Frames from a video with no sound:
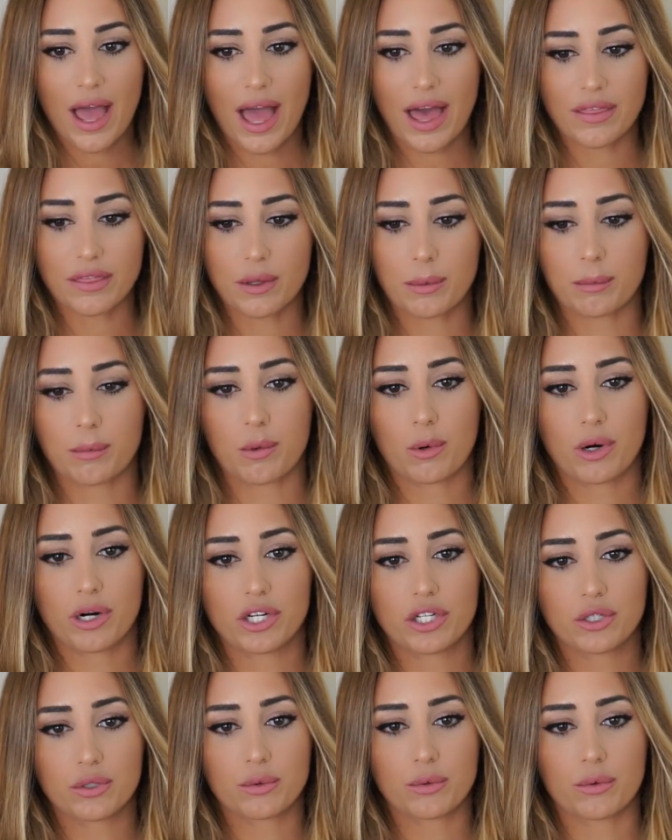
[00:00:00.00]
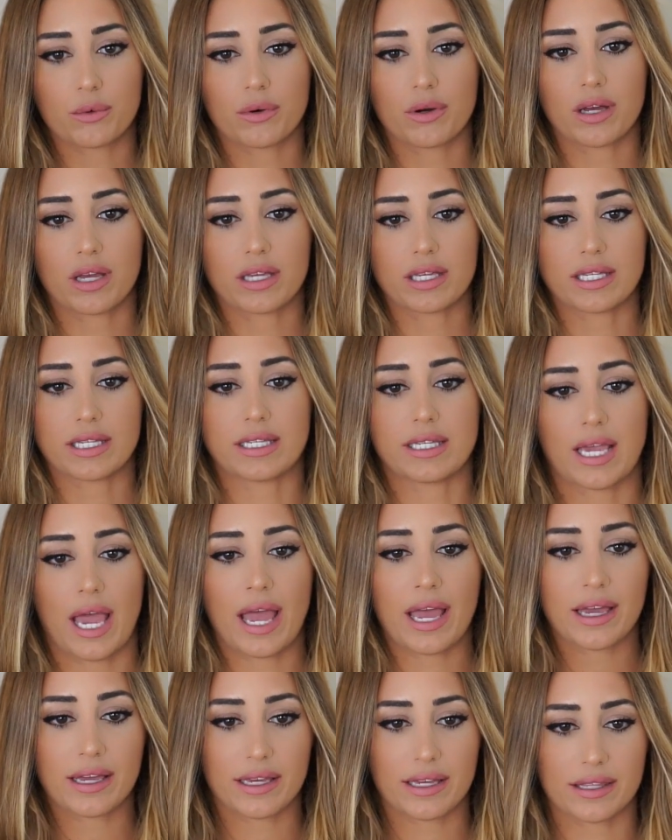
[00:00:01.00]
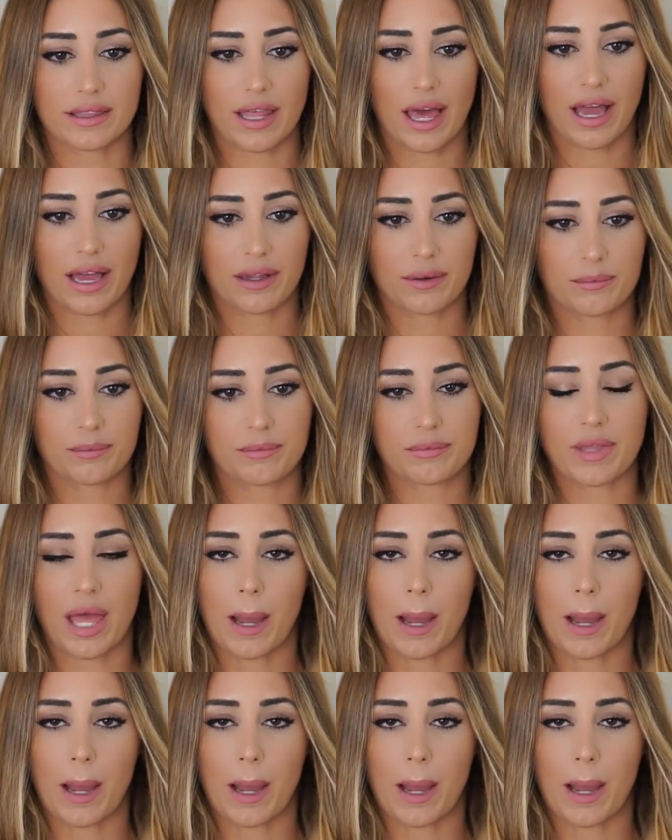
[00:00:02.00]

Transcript: And the more you get in that